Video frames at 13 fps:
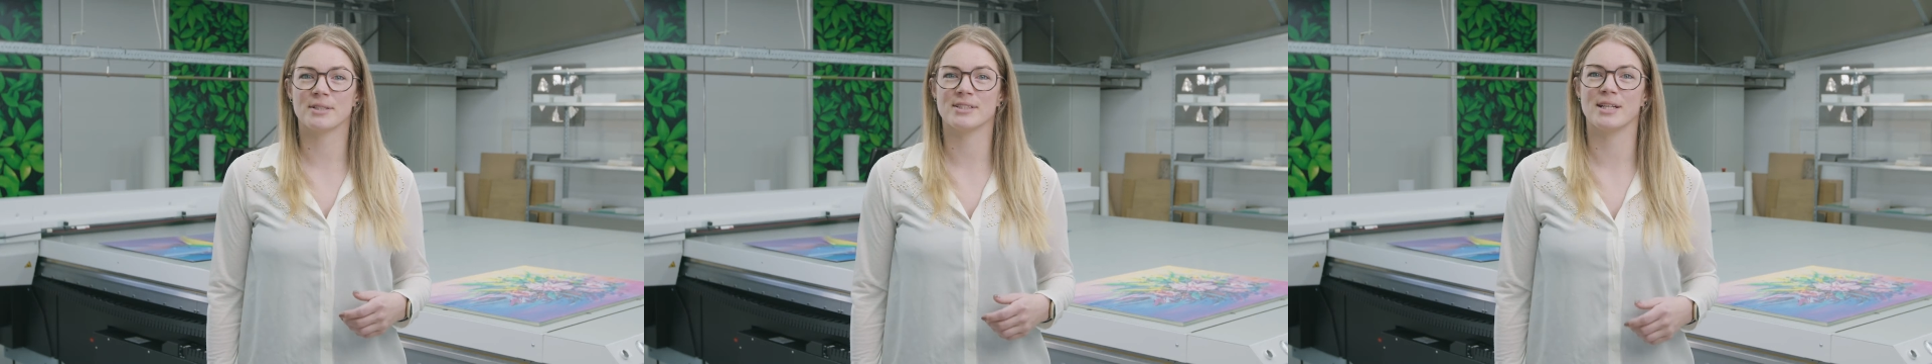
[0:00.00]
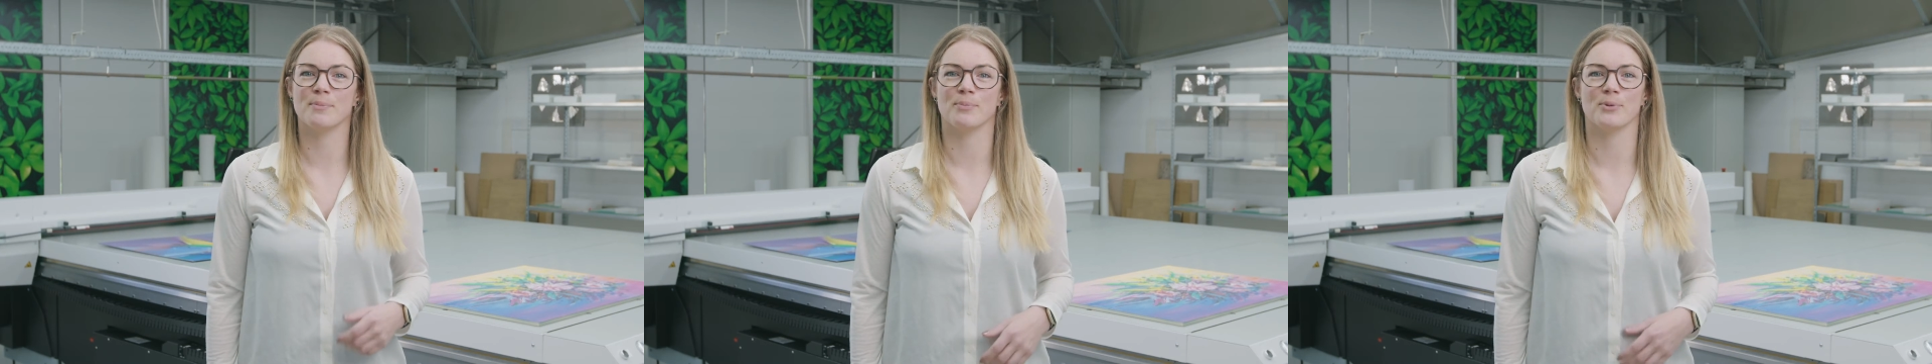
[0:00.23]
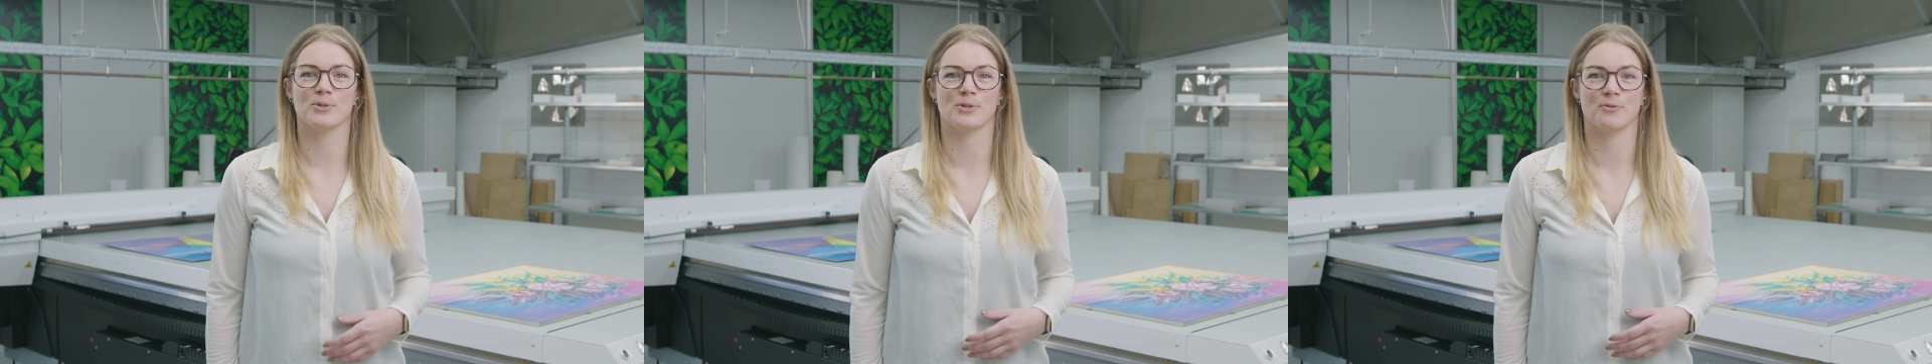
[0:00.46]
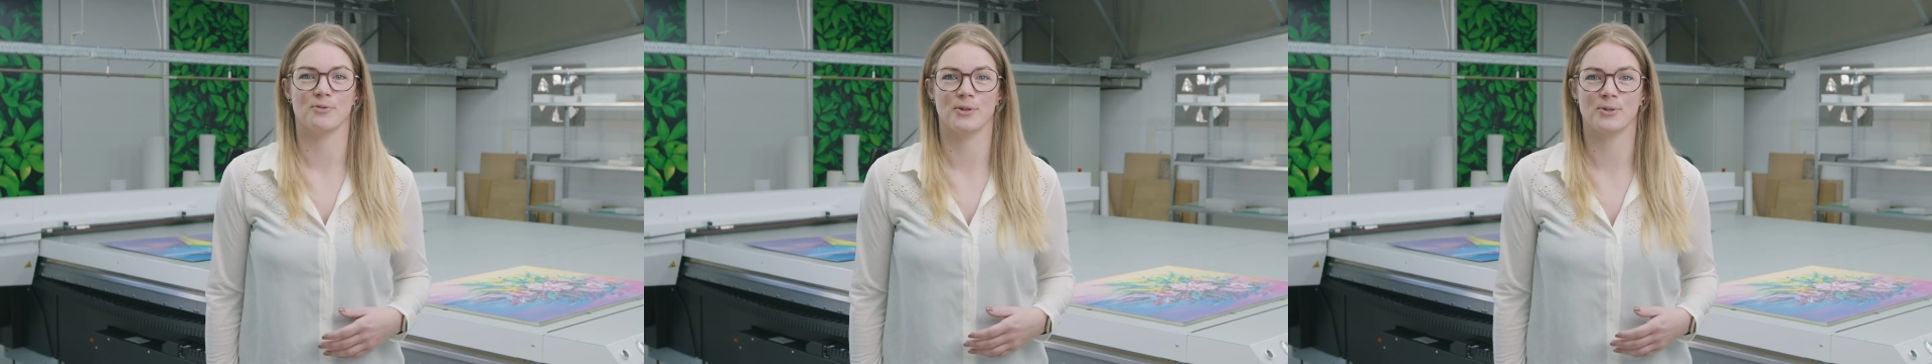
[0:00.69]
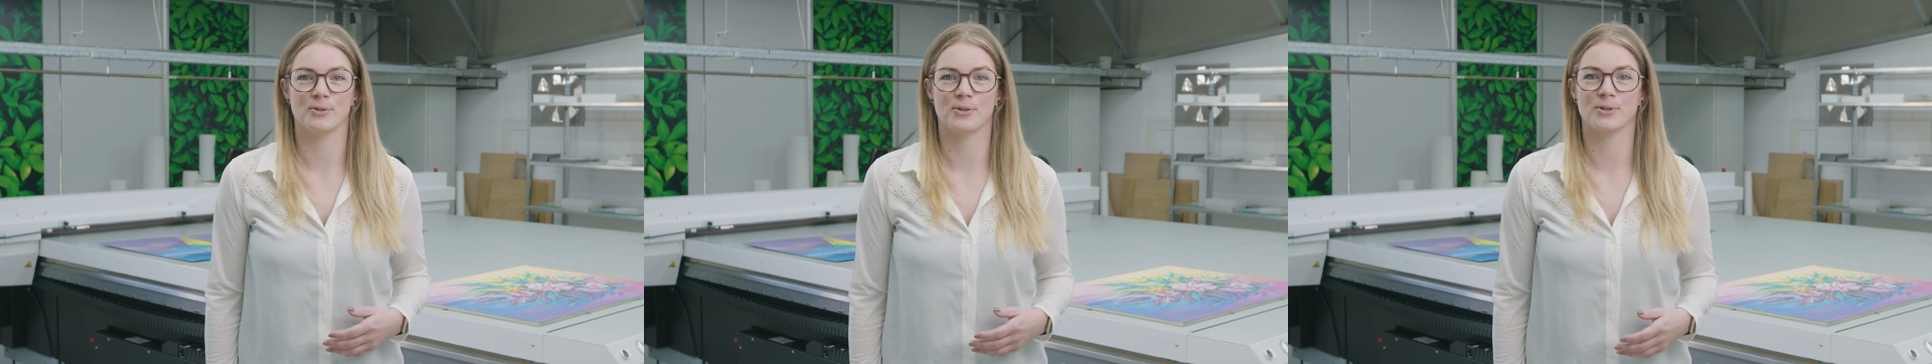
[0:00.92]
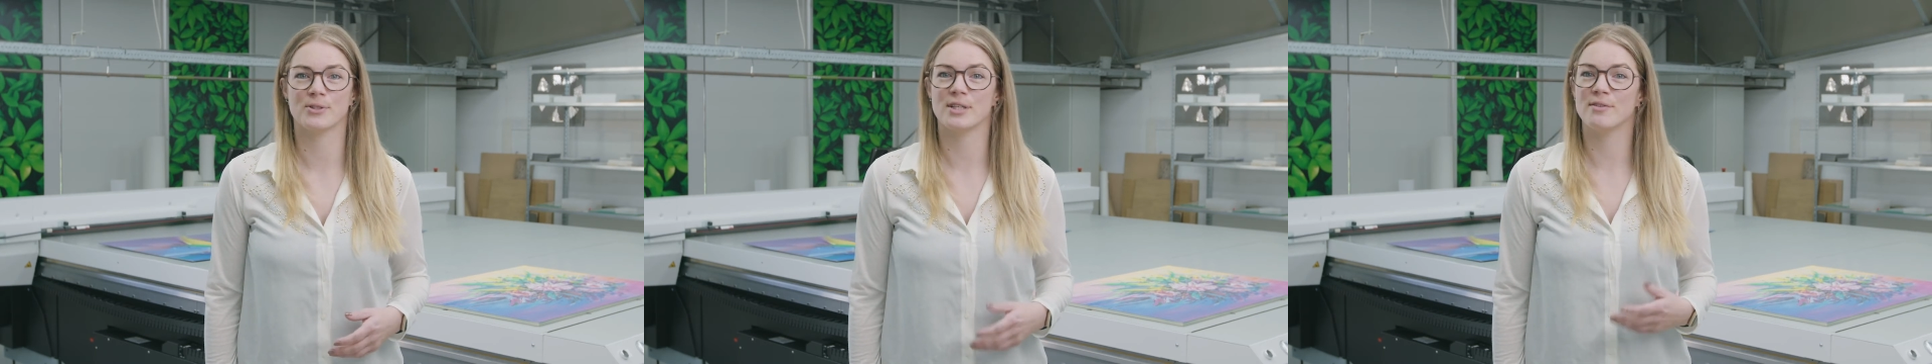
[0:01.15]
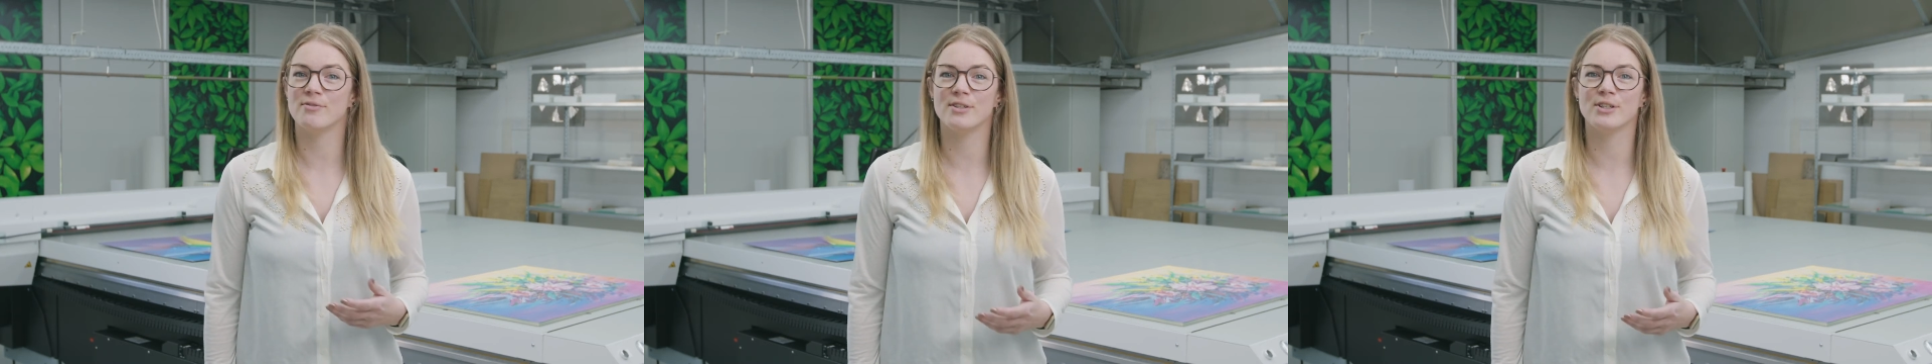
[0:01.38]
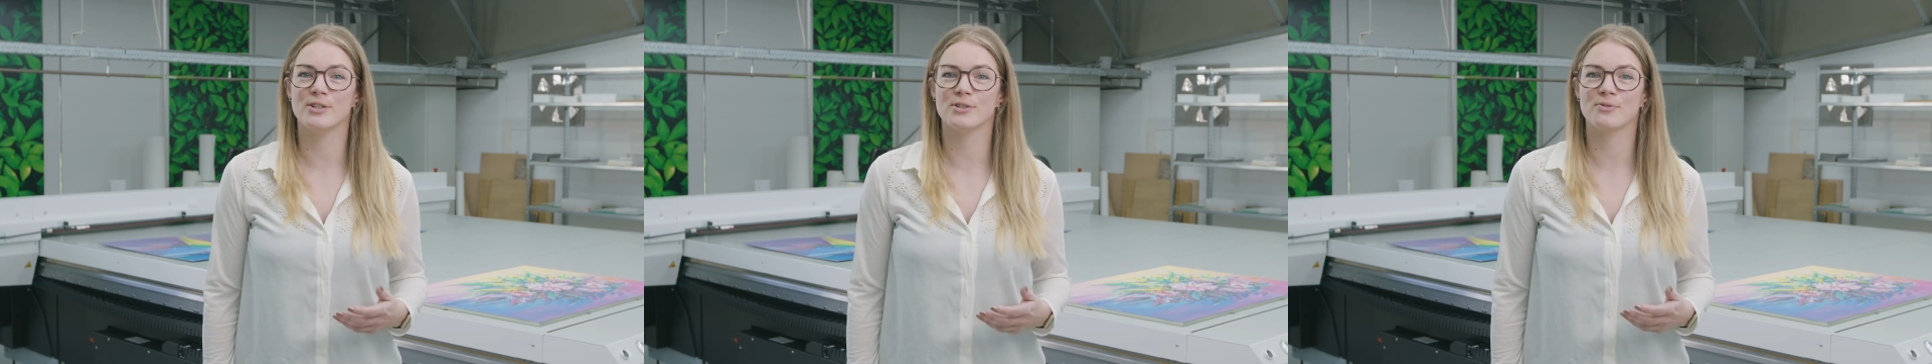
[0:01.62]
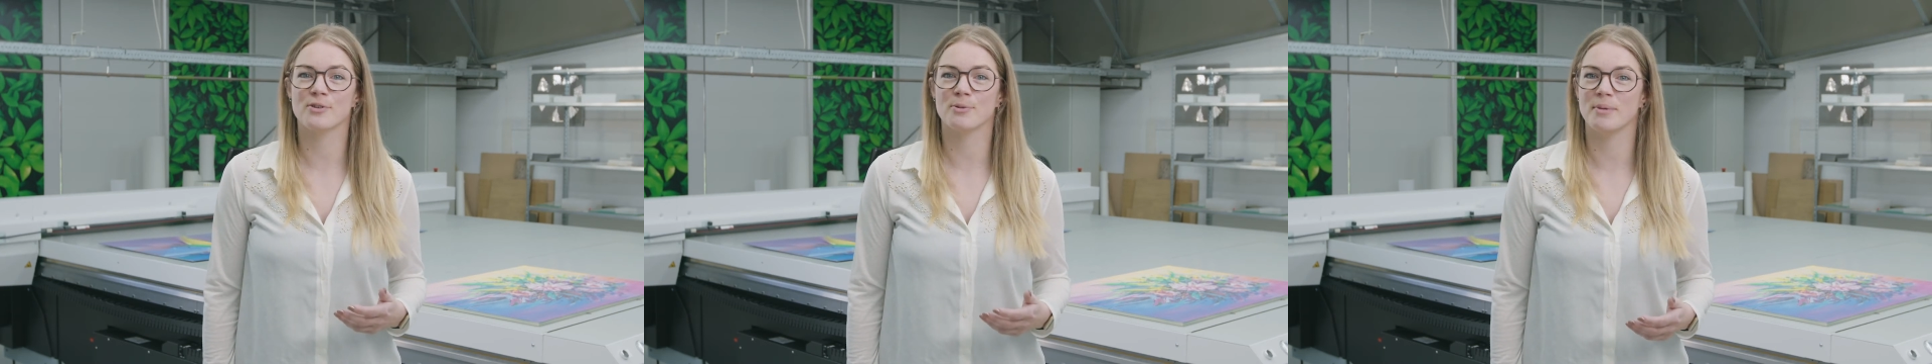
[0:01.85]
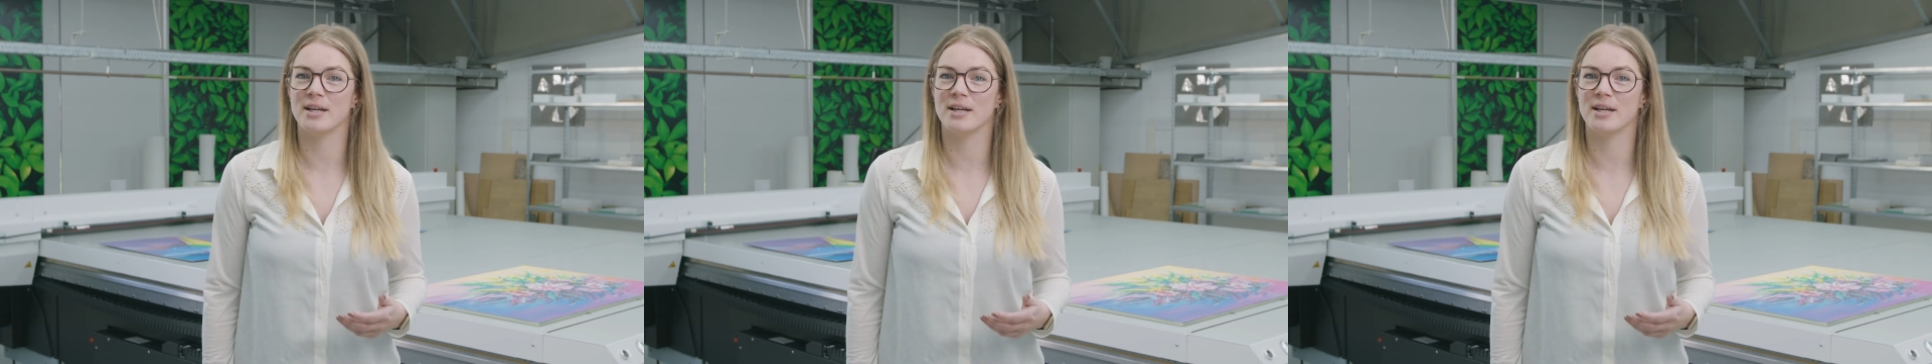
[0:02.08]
examples of photos and videos from